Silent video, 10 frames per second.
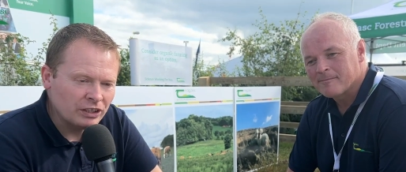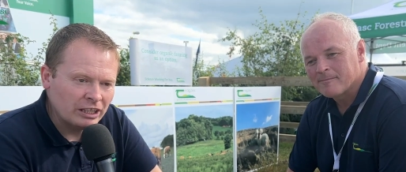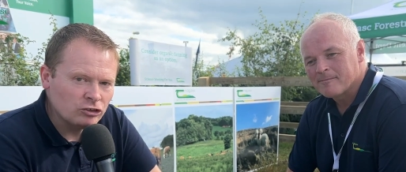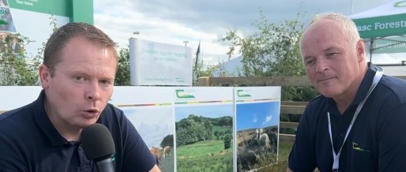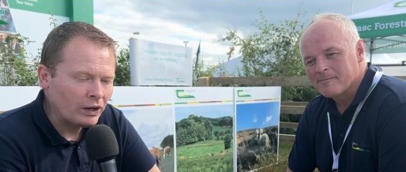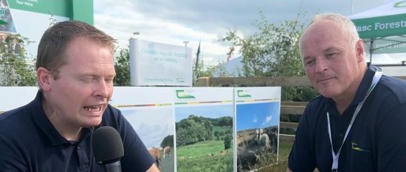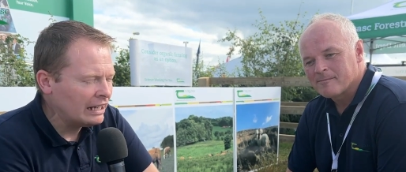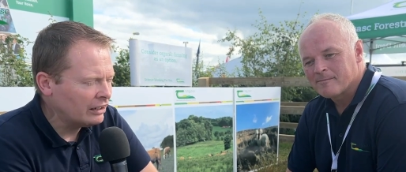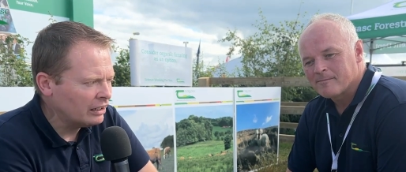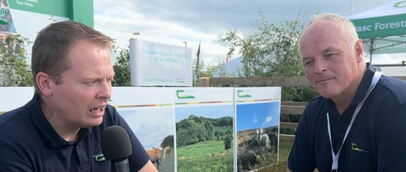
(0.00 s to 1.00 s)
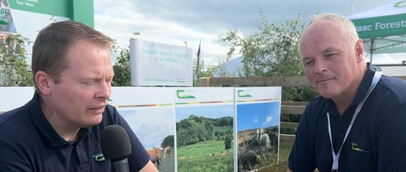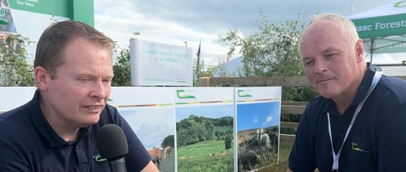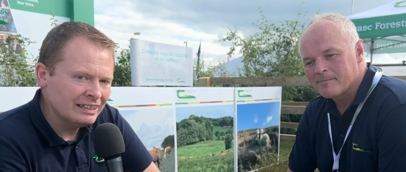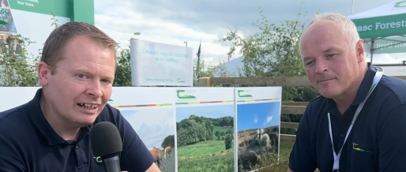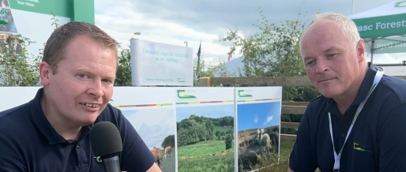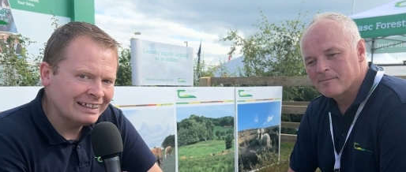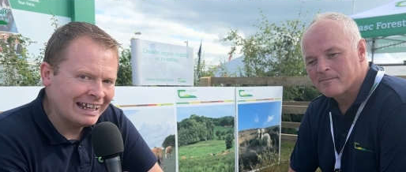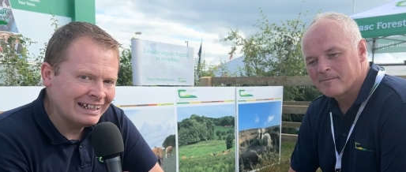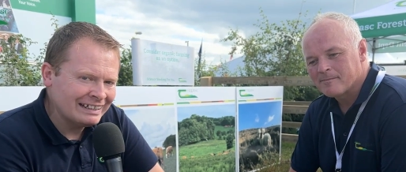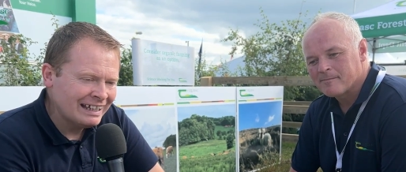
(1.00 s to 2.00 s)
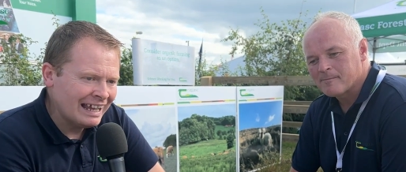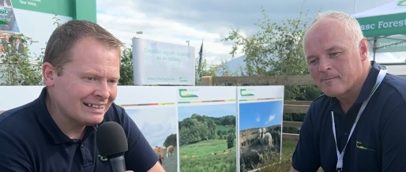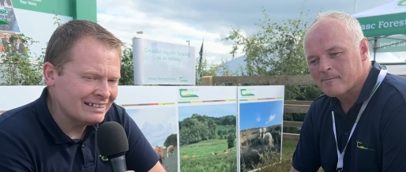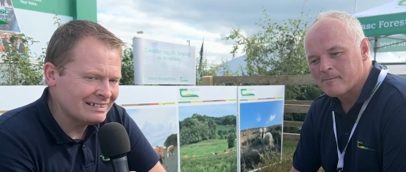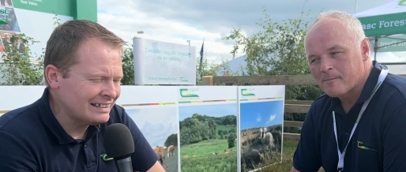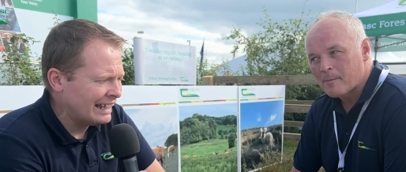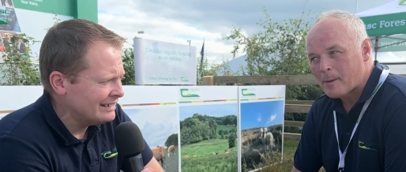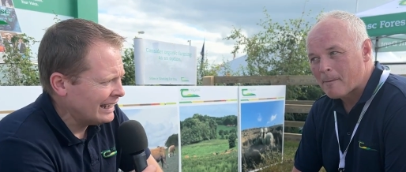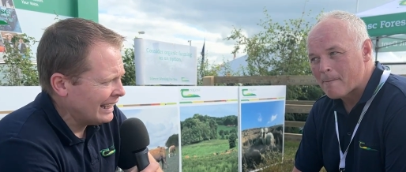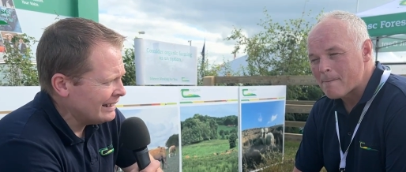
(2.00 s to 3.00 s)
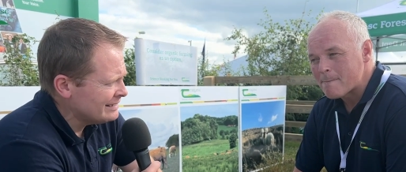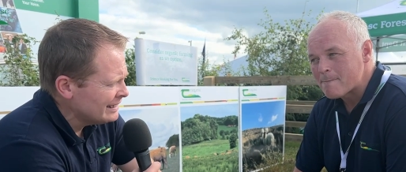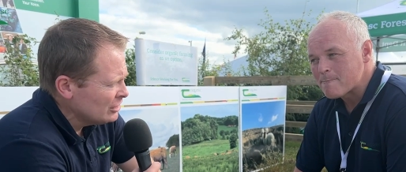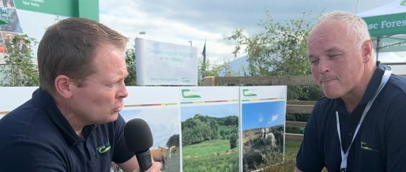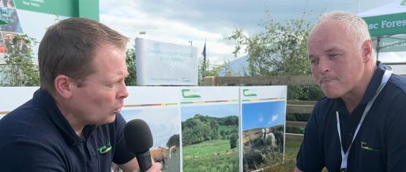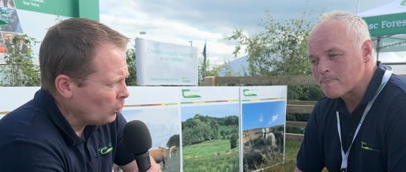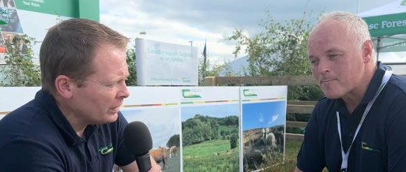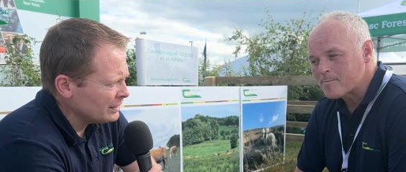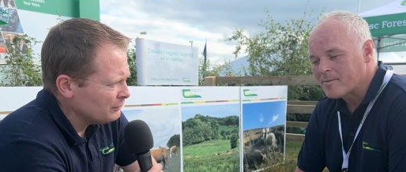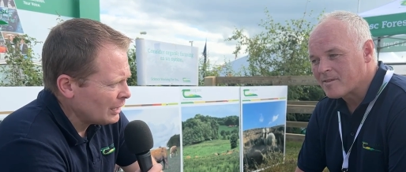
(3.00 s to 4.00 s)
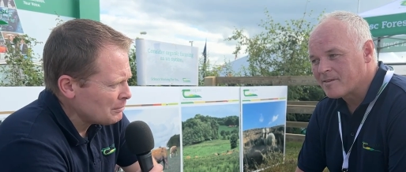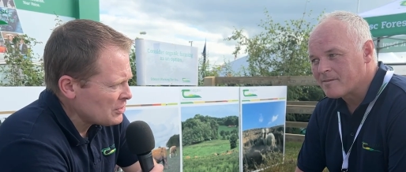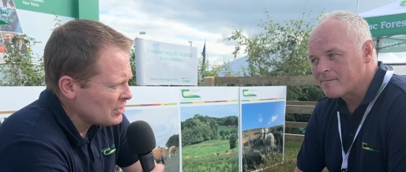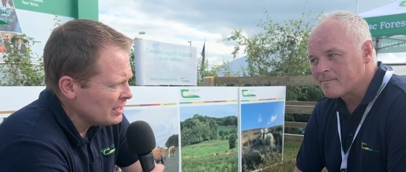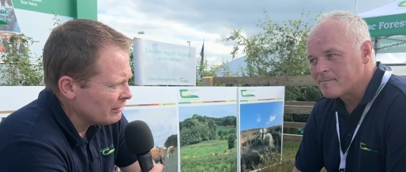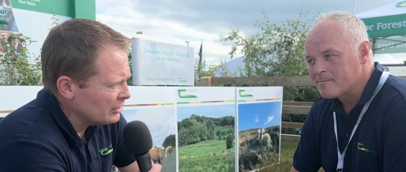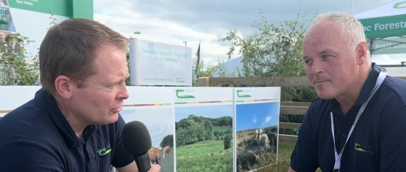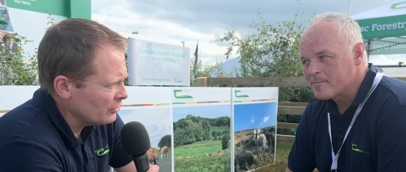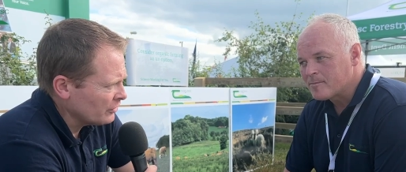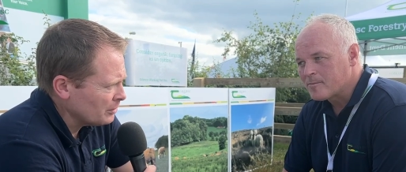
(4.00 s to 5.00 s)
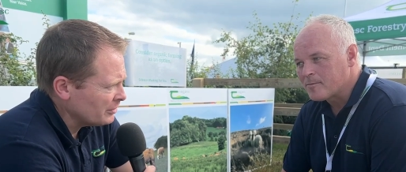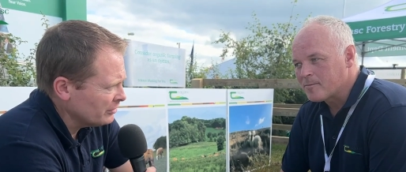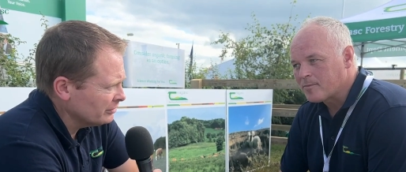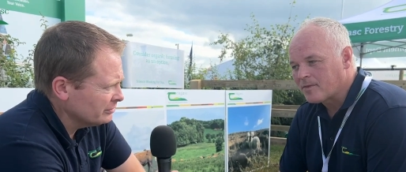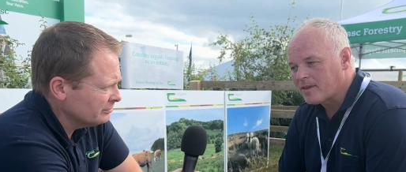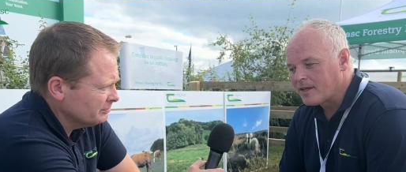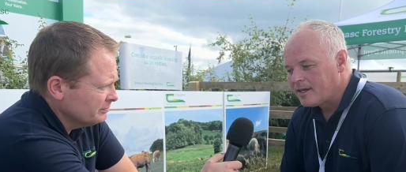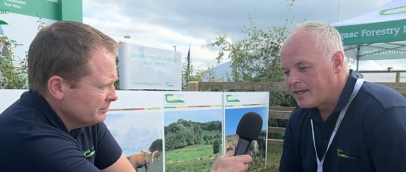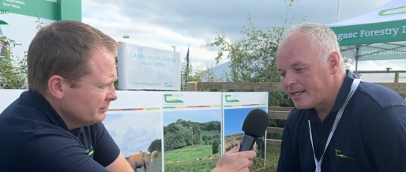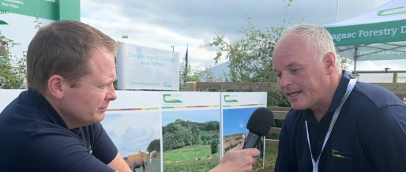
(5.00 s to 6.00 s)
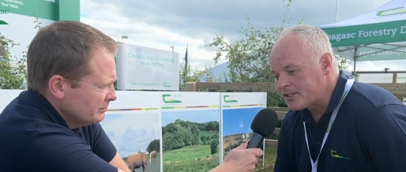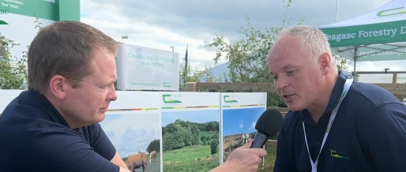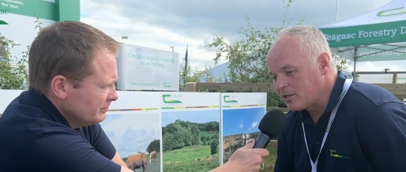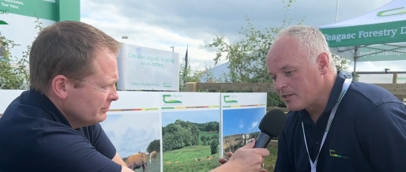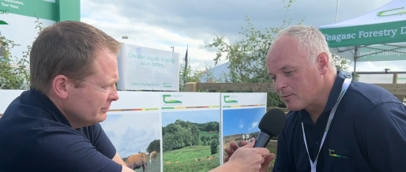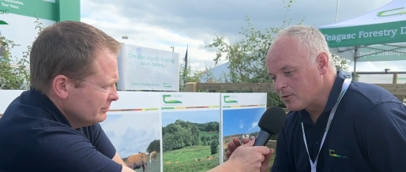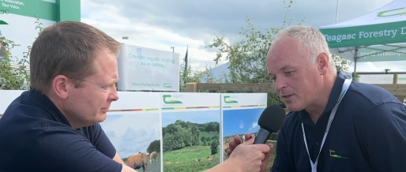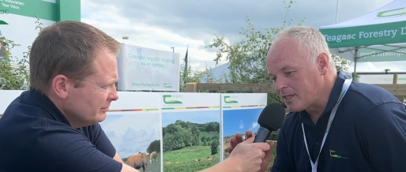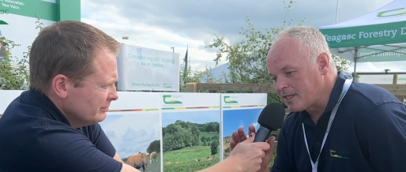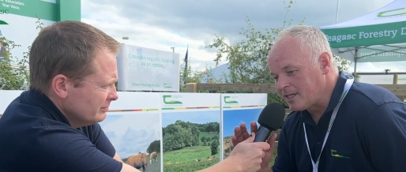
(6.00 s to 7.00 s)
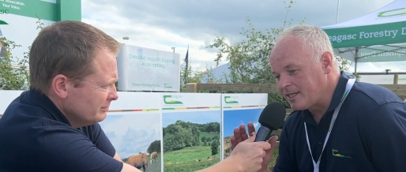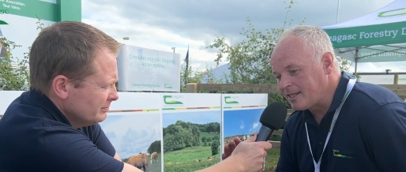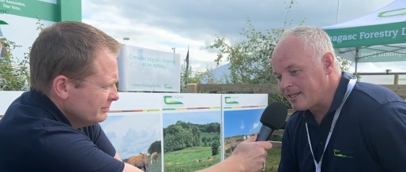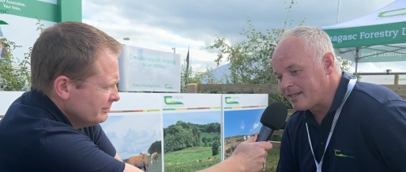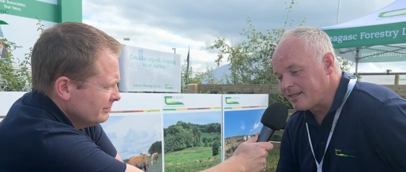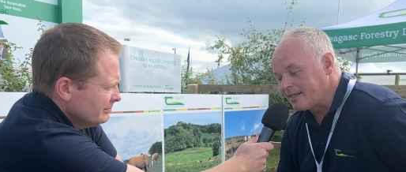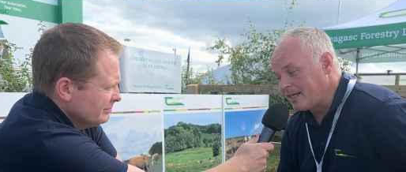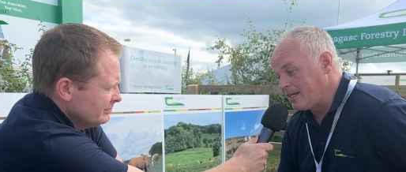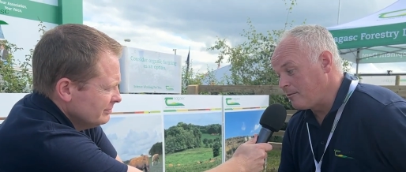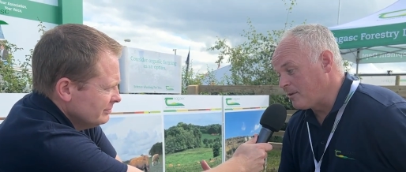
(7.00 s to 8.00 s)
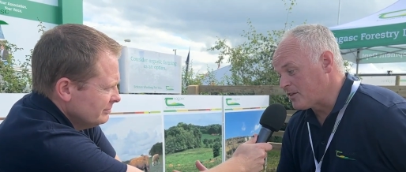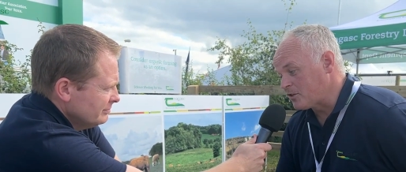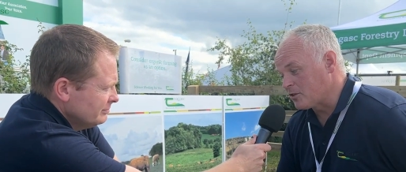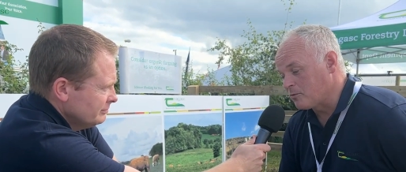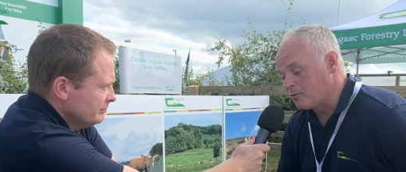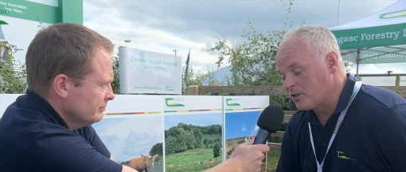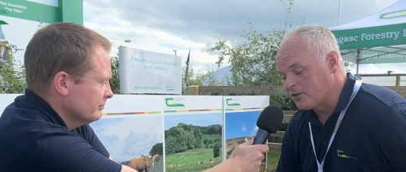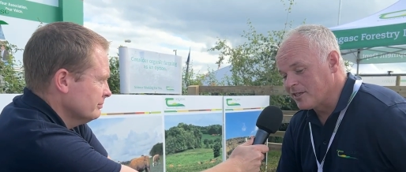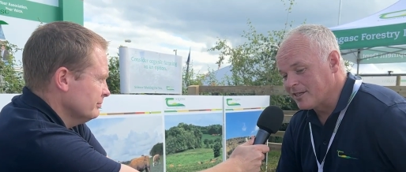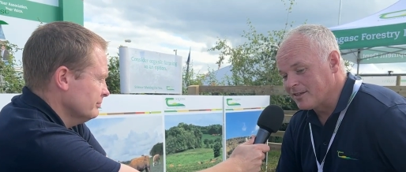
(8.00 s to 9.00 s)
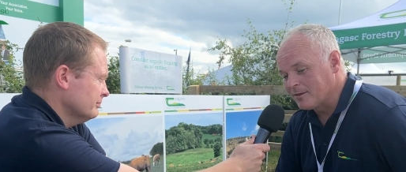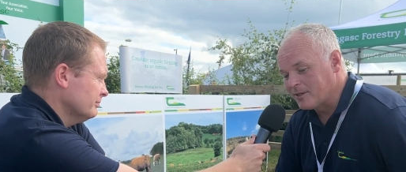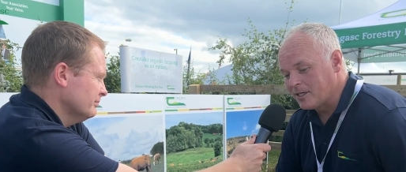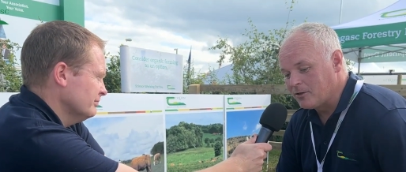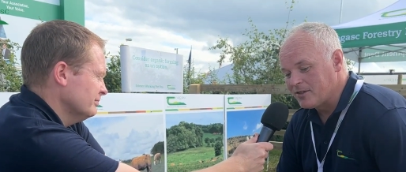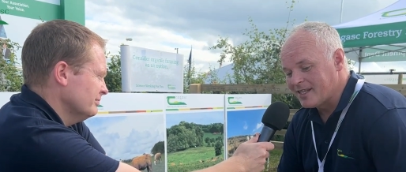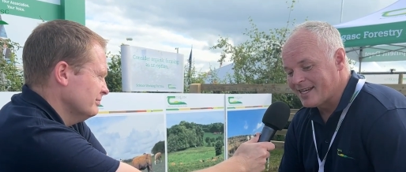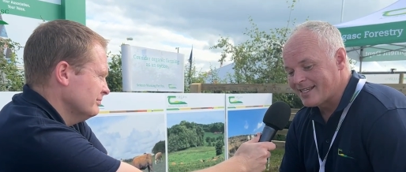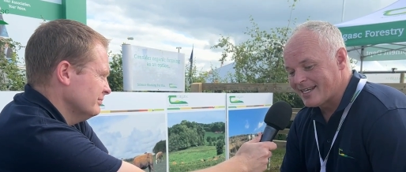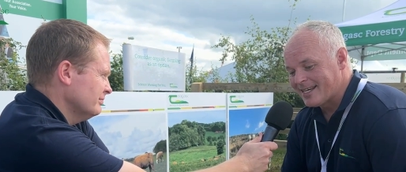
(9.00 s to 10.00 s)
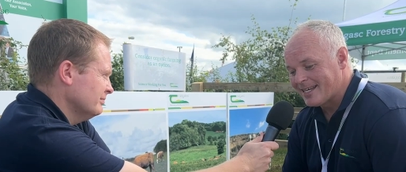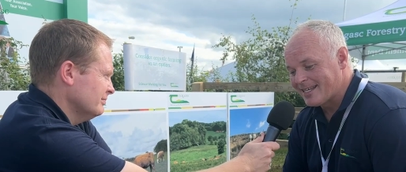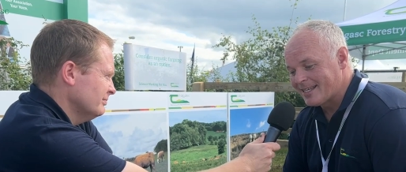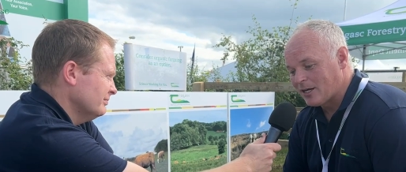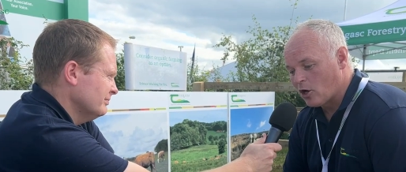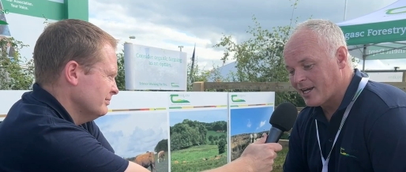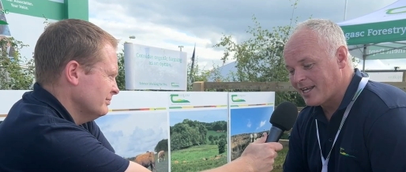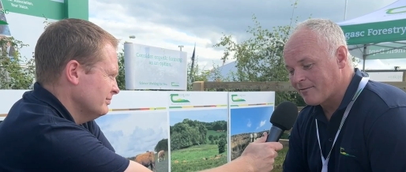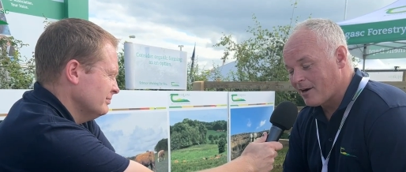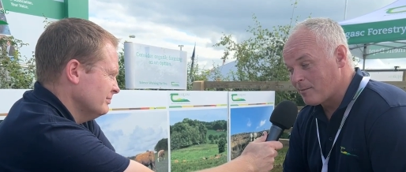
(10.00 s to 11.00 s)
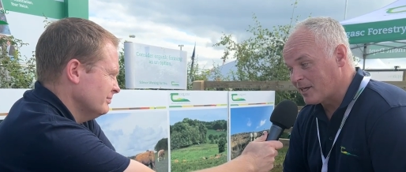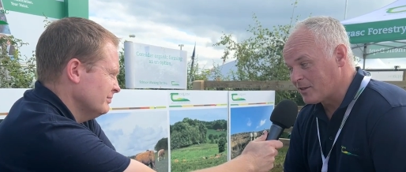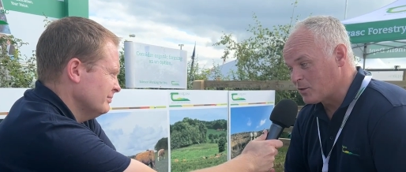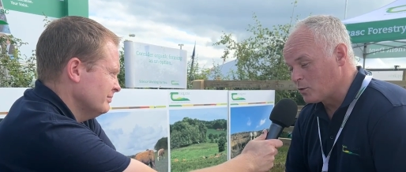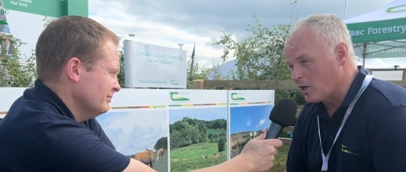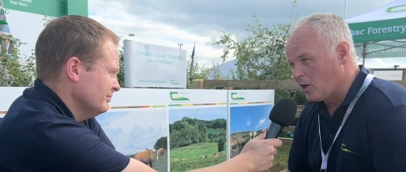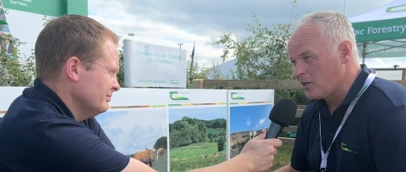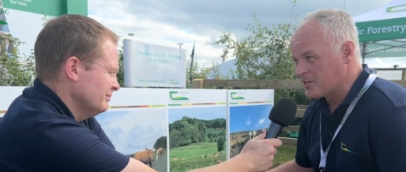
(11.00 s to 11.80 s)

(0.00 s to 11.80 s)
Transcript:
Speaker 1: uh, Joe Kelleher on the organic egg uh, stand. And Joe, what can farmers see here at your exhibit?
Speaker 2: Yeah, Sean, I suppose the, the, the key message we're trying to exhibit here is that uh, organic farming can suit all